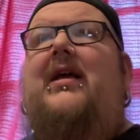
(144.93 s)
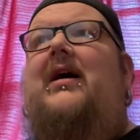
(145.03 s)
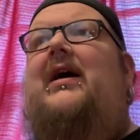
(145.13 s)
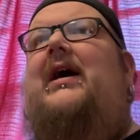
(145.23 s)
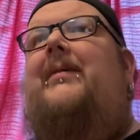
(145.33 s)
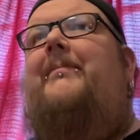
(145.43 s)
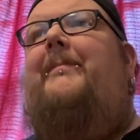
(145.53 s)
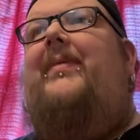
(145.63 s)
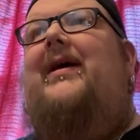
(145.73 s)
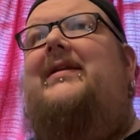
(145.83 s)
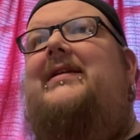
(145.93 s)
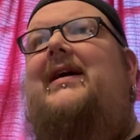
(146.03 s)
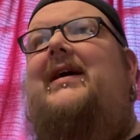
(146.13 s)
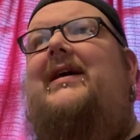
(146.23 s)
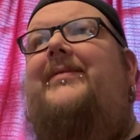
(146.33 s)

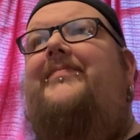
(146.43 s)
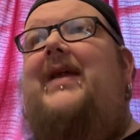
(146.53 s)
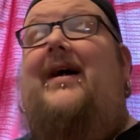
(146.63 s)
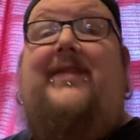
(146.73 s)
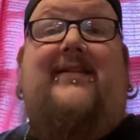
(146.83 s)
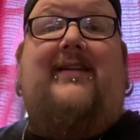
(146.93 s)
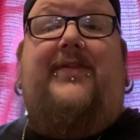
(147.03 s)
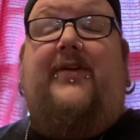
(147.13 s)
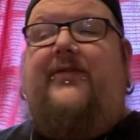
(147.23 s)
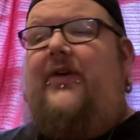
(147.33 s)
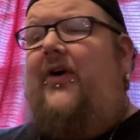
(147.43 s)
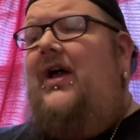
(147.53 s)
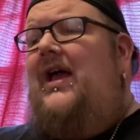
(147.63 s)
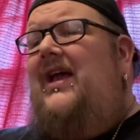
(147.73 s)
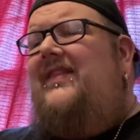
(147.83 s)
Yeah, that's out there. So
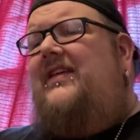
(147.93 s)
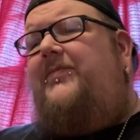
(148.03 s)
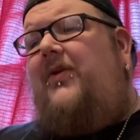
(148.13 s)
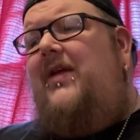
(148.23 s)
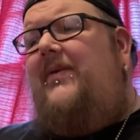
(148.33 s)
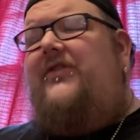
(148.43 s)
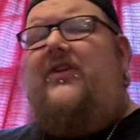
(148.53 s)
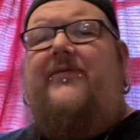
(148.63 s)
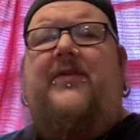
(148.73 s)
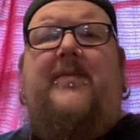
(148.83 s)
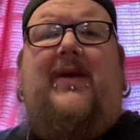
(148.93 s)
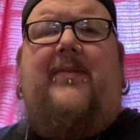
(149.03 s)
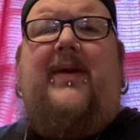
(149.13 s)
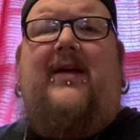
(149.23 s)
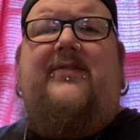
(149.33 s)
that's pretty much it for the
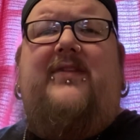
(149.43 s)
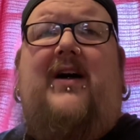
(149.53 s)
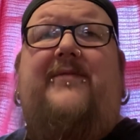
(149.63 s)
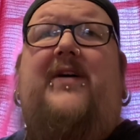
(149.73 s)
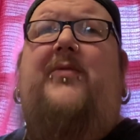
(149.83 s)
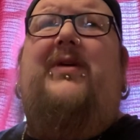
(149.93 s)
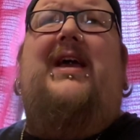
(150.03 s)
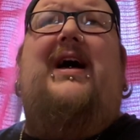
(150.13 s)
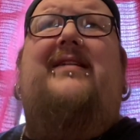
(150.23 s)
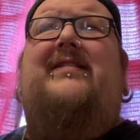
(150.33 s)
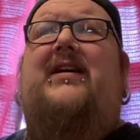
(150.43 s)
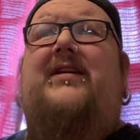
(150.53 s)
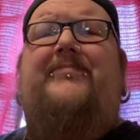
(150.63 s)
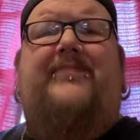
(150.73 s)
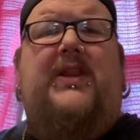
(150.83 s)
big stuff. We got
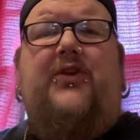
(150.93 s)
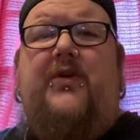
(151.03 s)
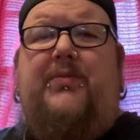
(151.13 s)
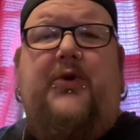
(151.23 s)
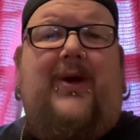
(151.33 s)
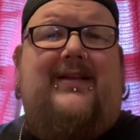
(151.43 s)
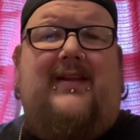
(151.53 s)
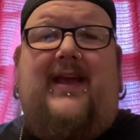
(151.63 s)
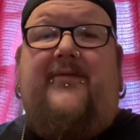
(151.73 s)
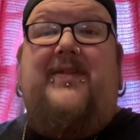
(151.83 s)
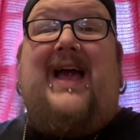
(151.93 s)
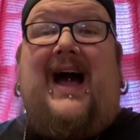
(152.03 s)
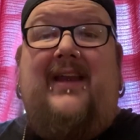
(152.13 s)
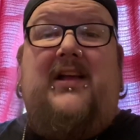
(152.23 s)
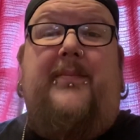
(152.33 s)
new to Blu-ray today for The
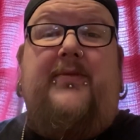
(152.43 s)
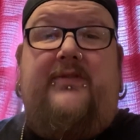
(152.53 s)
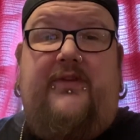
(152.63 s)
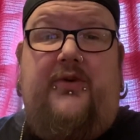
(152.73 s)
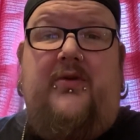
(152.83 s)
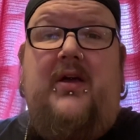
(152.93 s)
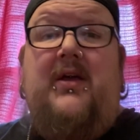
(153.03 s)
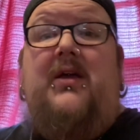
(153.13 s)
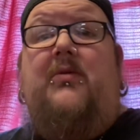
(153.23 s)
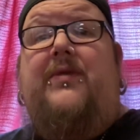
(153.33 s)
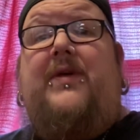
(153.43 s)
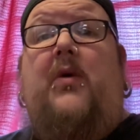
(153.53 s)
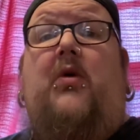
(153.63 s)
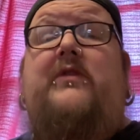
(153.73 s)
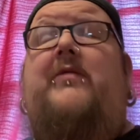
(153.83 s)
Odd Couple 2 with
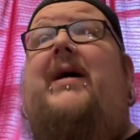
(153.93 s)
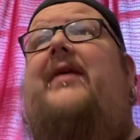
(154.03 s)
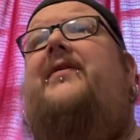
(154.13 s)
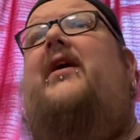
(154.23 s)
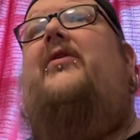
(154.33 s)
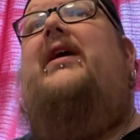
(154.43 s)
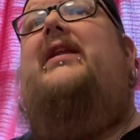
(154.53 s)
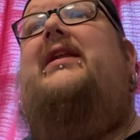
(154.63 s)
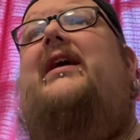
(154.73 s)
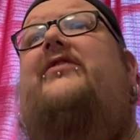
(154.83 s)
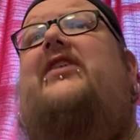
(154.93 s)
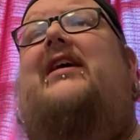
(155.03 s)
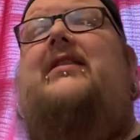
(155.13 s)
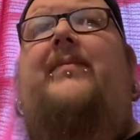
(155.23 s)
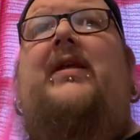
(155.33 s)
Walter Matthau and
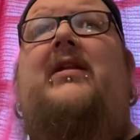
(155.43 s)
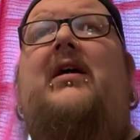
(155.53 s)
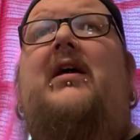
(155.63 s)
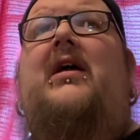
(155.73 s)
Jack Lemmon.